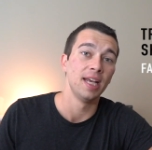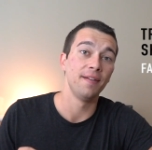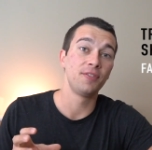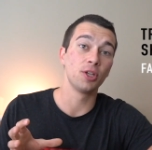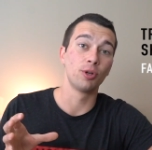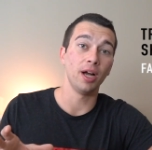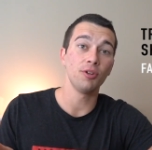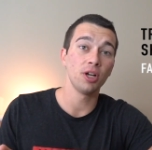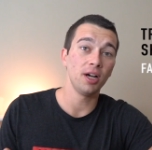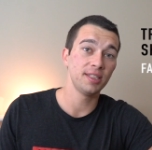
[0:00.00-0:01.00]
If the
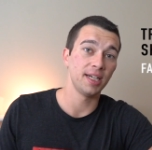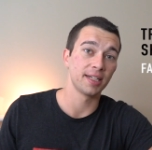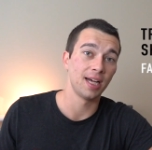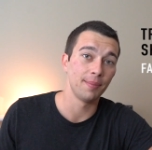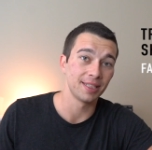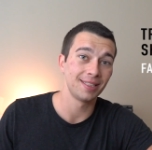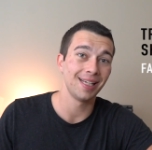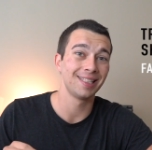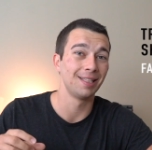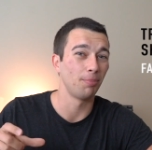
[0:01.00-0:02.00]
ground contact time
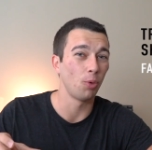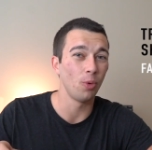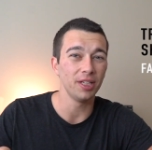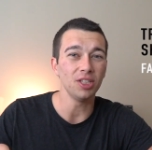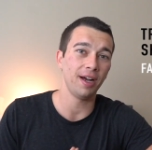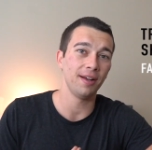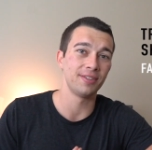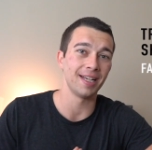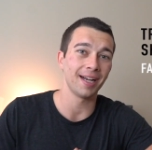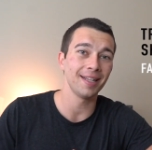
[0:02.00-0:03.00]
extends to zero point five
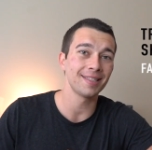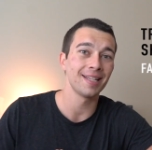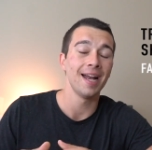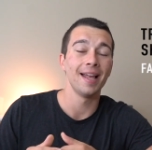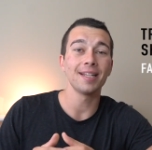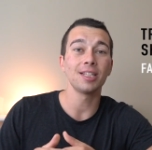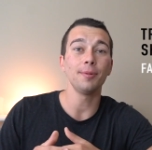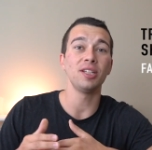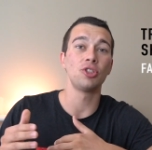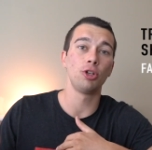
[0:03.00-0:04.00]
seconds, that's
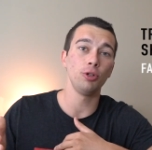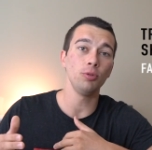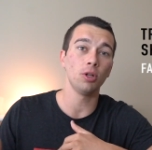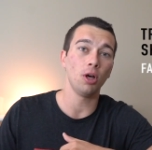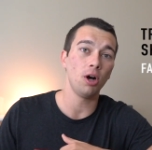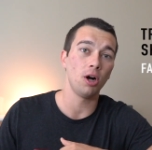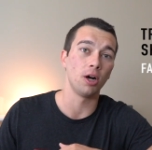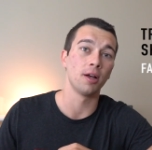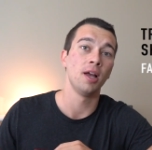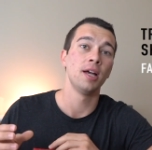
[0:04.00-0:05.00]
going to be too
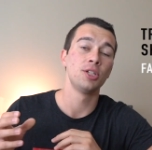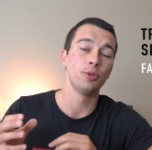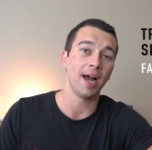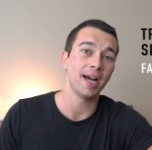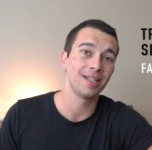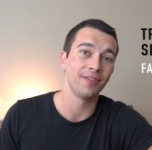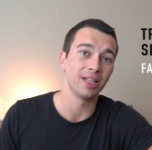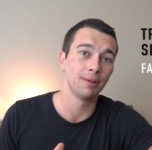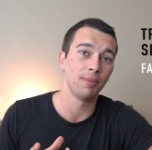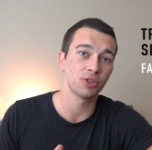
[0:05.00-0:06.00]
long to
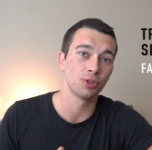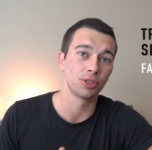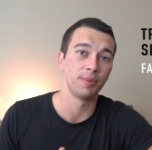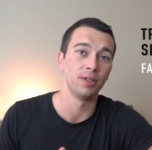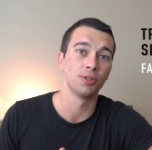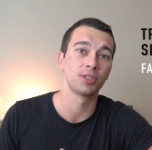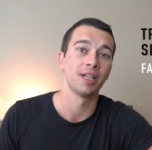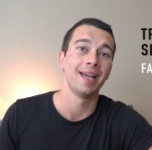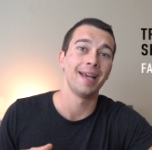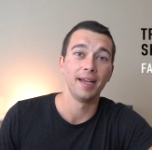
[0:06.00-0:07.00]
activate the muscle spindles
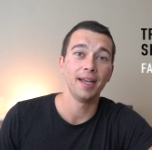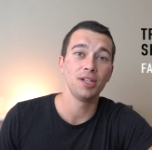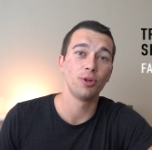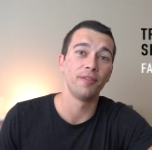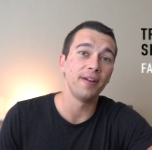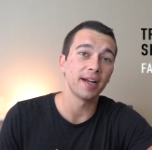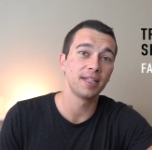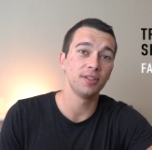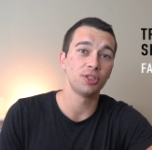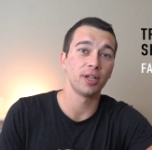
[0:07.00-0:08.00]
and to
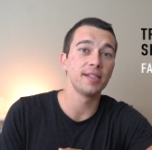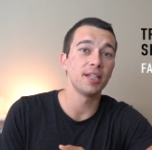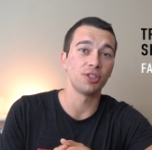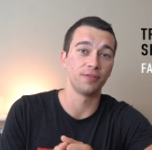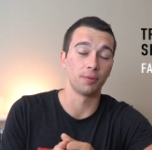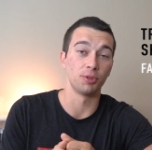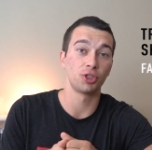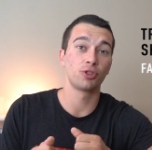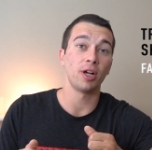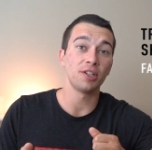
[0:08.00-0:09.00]
effectively transition from
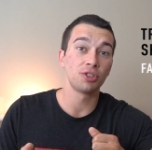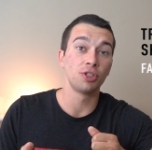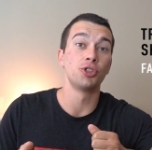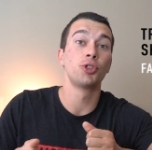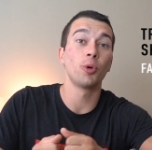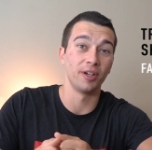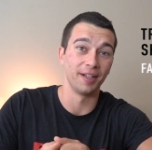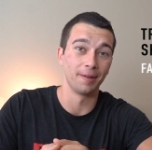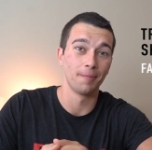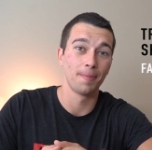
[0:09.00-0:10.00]
stretch to
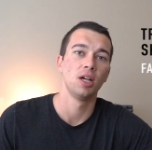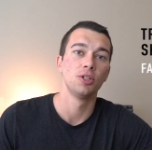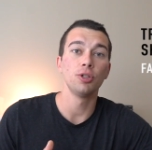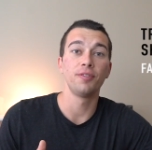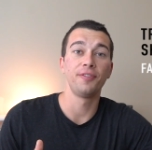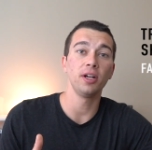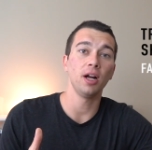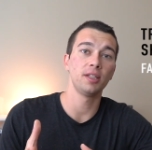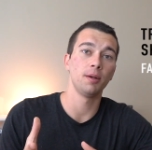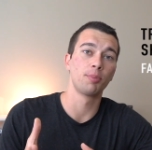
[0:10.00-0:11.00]
shortening. So to figure
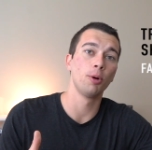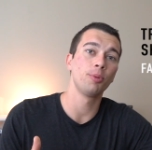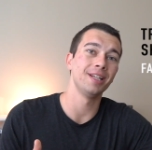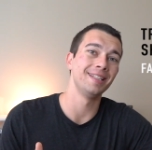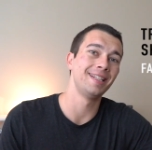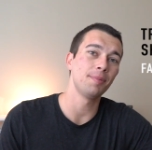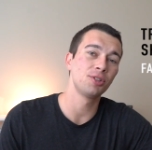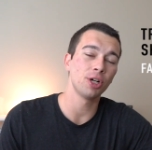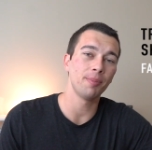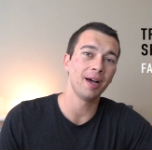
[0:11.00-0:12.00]
out the appropriate
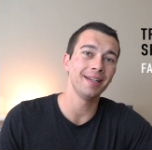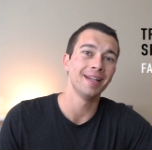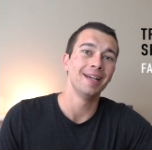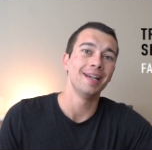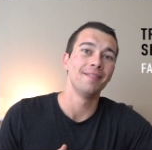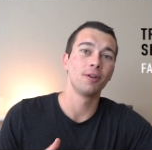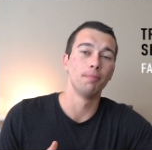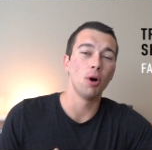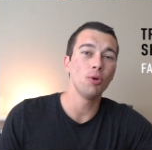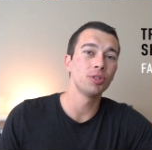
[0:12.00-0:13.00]
depth jump height, for
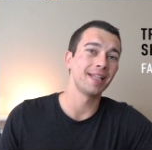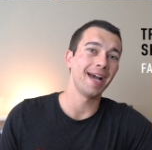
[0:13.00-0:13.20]
most